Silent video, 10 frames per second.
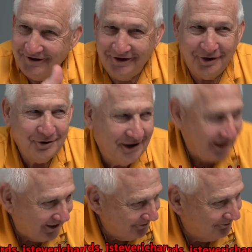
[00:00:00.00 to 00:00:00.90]

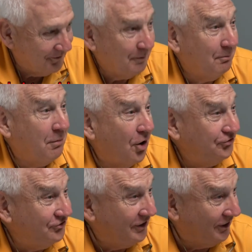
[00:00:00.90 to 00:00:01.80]
Okay.
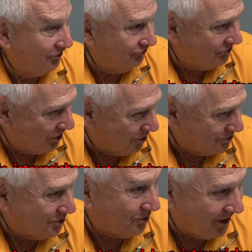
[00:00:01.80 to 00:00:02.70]
Most dealers don't,
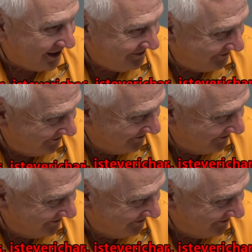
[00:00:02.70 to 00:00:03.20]
right?